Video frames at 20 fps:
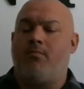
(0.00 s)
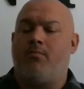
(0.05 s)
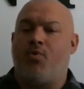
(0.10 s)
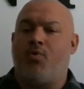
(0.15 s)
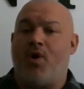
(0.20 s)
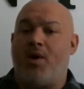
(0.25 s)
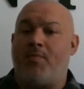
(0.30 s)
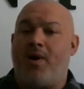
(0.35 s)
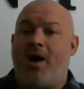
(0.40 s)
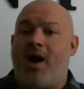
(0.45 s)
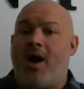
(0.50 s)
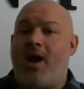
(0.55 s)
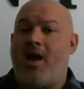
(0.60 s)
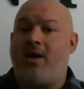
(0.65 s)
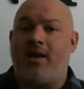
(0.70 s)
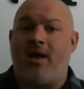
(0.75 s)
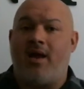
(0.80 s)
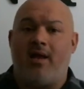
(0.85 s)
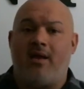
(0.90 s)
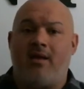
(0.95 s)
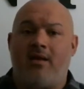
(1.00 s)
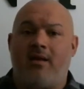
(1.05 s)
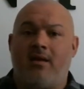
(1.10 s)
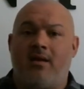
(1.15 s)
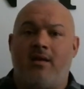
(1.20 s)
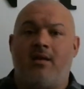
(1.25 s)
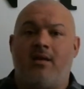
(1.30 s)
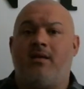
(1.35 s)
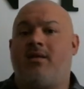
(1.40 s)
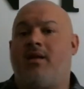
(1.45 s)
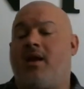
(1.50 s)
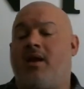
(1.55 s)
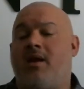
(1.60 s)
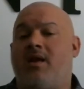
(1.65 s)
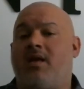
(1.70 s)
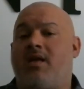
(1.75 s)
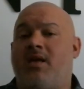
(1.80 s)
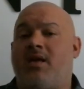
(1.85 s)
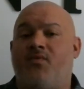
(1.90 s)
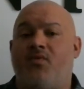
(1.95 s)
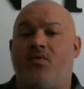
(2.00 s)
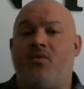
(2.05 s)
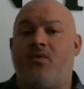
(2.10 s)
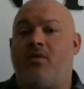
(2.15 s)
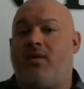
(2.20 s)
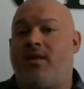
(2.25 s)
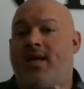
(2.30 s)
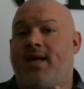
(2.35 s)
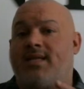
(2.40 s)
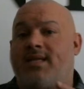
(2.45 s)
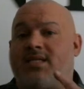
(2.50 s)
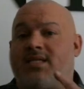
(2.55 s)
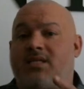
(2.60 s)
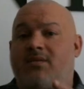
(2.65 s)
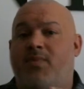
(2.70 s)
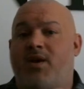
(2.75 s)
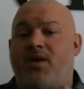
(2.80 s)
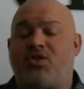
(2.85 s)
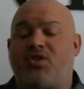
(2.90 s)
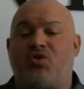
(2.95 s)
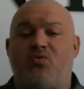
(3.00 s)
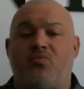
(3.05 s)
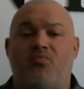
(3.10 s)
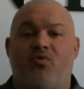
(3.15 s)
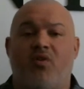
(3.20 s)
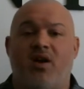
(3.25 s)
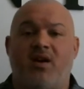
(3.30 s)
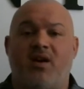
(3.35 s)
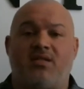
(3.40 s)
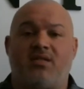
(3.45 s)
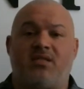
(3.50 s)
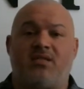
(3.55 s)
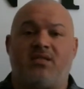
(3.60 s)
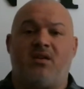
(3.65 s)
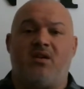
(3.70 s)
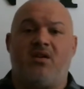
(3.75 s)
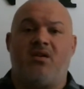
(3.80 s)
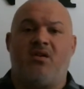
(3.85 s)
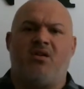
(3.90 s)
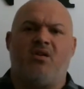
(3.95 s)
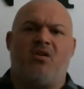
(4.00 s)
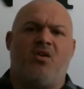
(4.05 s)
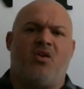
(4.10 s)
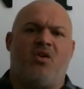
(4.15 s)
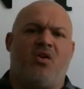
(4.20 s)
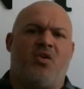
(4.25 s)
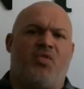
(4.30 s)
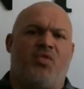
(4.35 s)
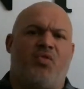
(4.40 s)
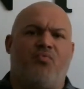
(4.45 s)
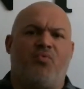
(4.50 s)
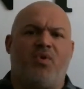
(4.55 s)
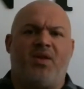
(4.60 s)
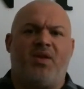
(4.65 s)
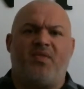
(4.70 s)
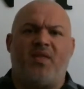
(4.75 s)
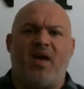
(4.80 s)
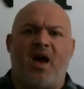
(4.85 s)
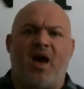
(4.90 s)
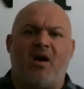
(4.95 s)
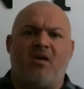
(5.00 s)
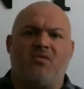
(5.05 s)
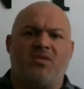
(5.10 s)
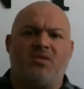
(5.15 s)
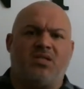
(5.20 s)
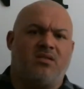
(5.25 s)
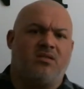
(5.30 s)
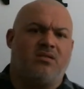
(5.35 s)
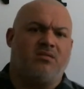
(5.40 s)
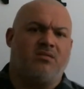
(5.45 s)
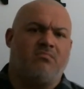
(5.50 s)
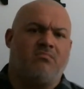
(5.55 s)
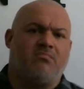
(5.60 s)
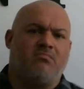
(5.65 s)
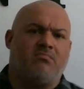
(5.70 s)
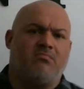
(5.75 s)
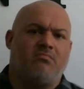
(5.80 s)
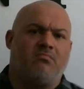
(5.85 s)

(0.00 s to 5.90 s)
But right behind that, they're going to give you that special price, 3000